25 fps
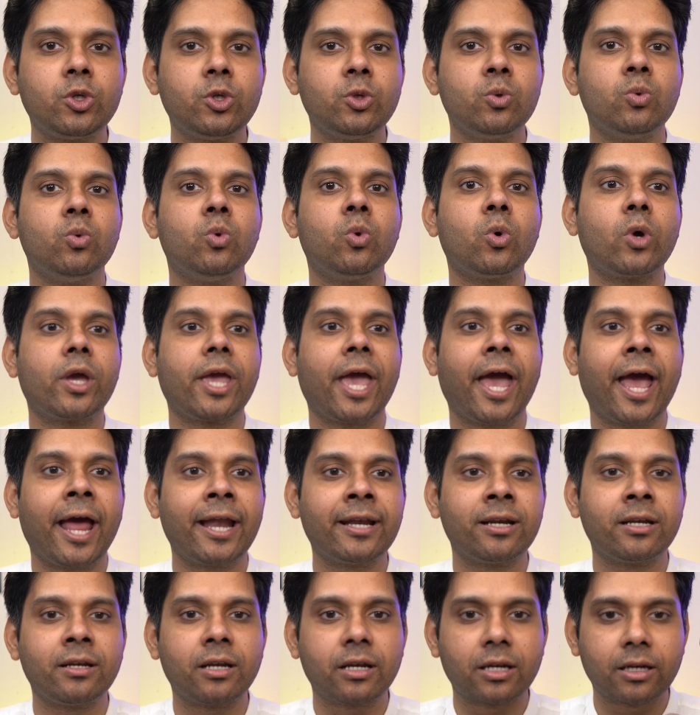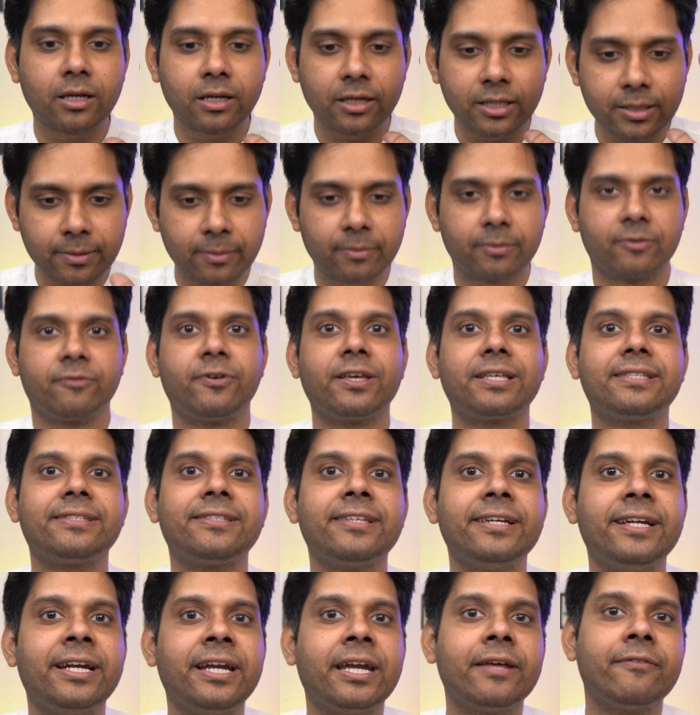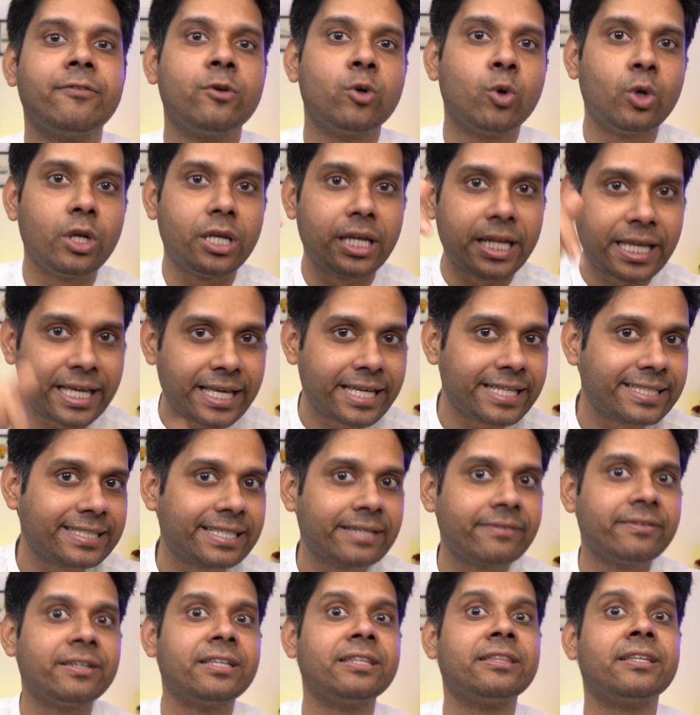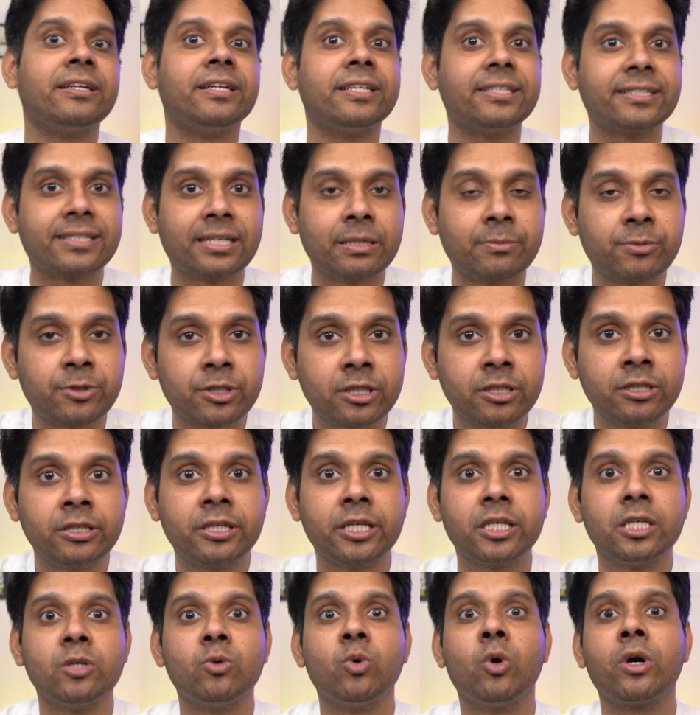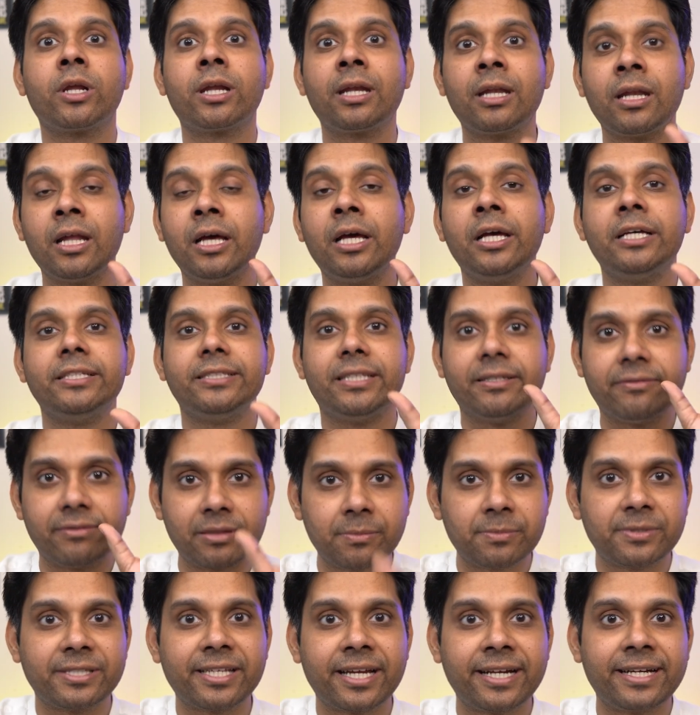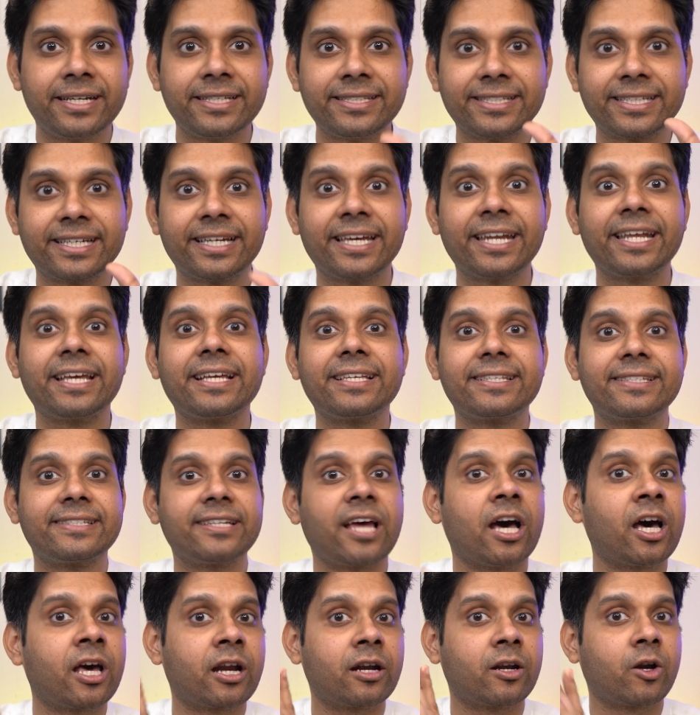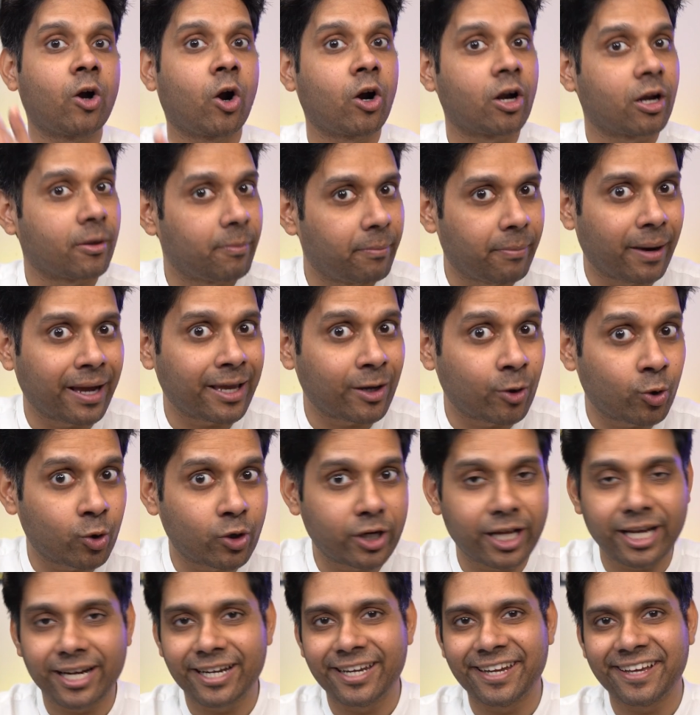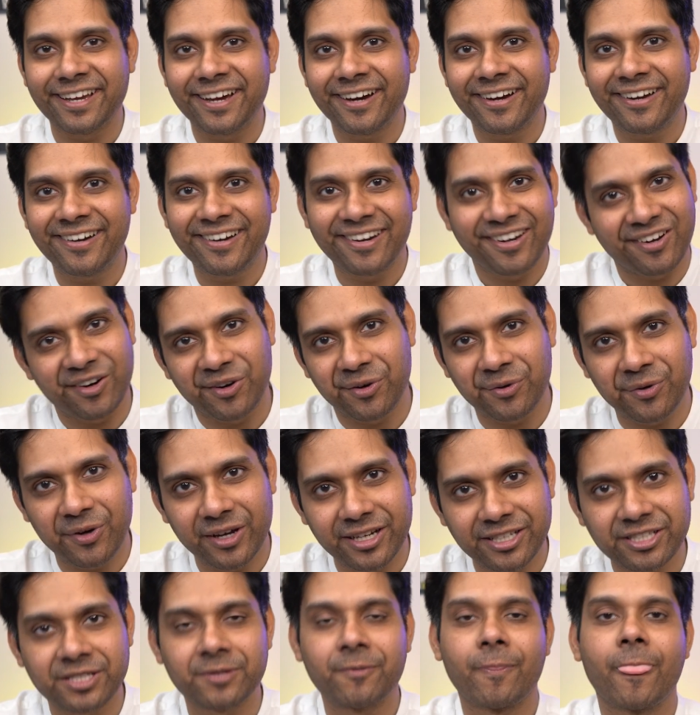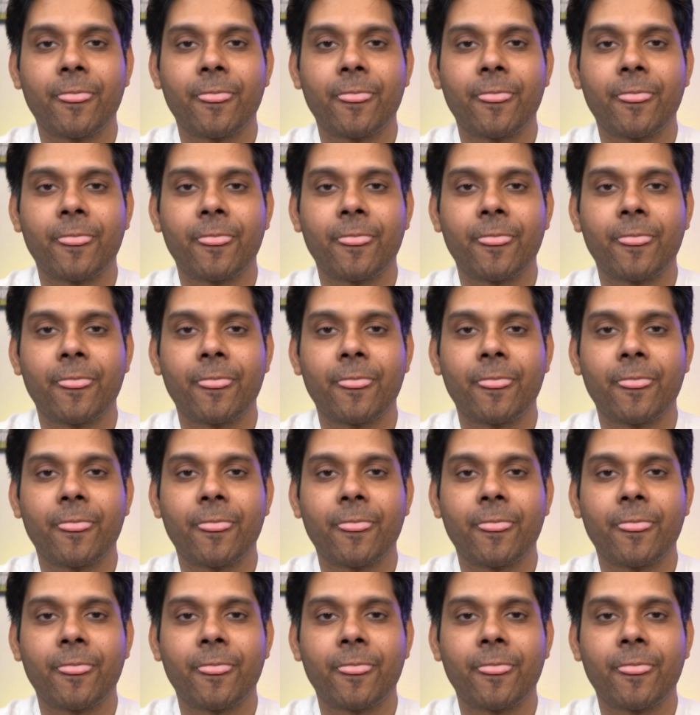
you can fix the interview. Link is given in the description. The U R L, the website is crickstar dot biotecnika dot org.